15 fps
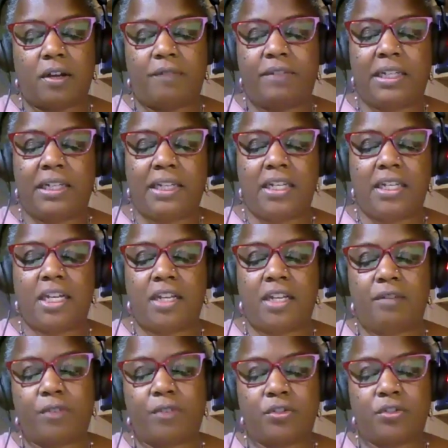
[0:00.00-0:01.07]
of the linear
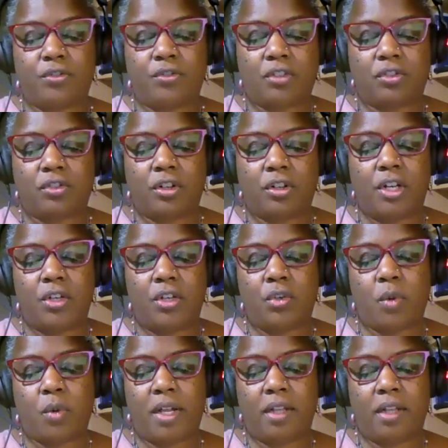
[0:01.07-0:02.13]
infrastructure and
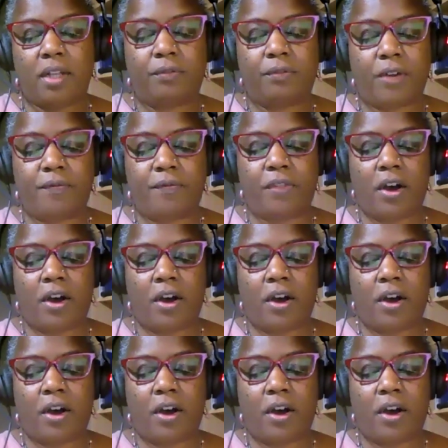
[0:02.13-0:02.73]
12 of